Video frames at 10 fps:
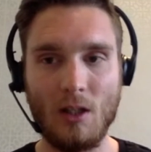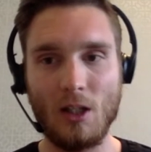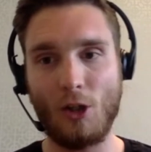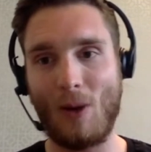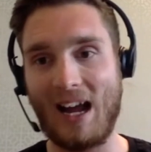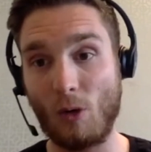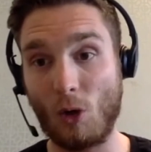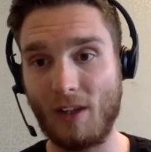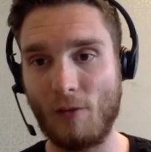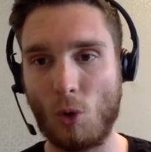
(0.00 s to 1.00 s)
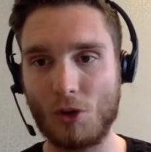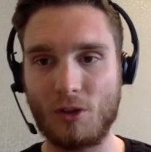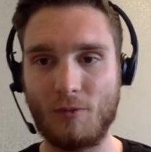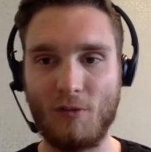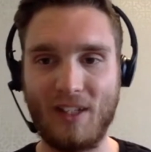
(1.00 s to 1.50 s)
you know how long they've watched
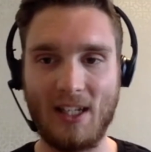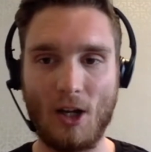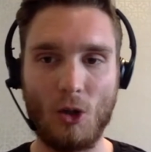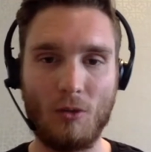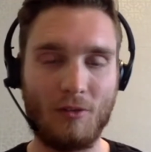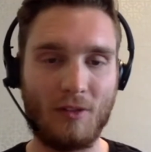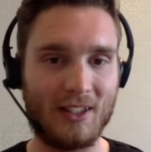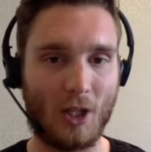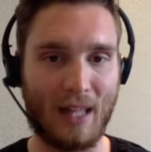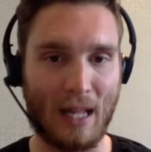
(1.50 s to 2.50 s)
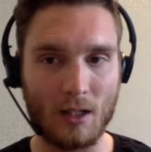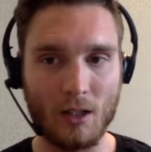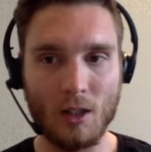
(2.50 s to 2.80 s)
of the videos and things like that.